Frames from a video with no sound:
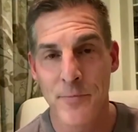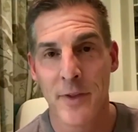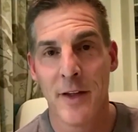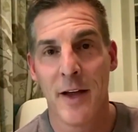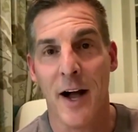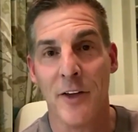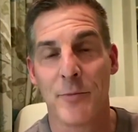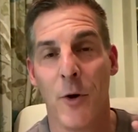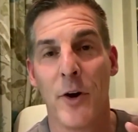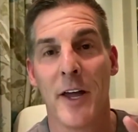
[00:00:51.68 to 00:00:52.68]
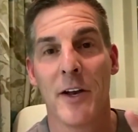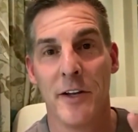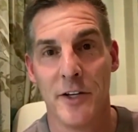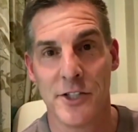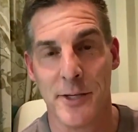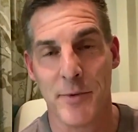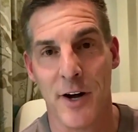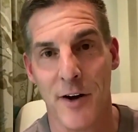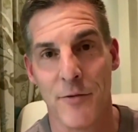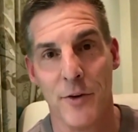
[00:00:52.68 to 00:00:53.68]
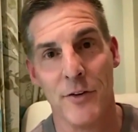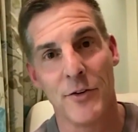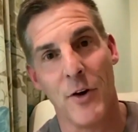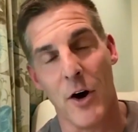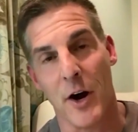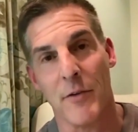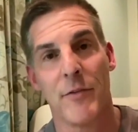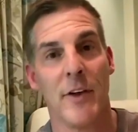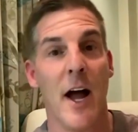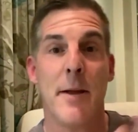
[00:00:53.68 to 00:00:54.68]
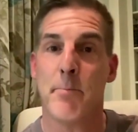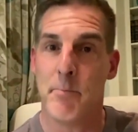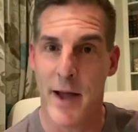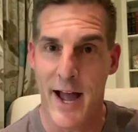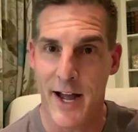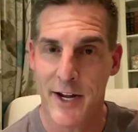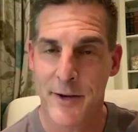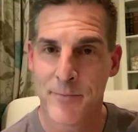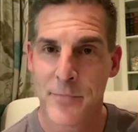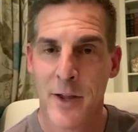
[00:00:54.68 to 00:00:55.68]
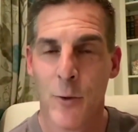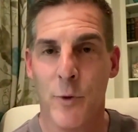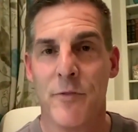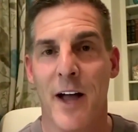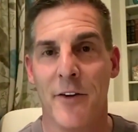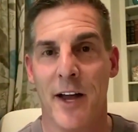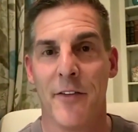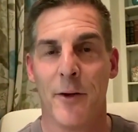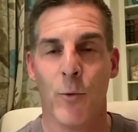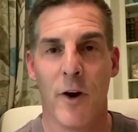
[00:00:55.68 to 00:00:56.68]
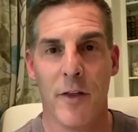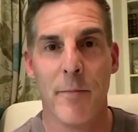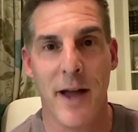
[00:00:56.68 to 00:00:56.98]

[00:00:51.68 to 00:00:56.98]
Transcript: early as a precaution. Both of the pastors say they are still healthy and feel okay.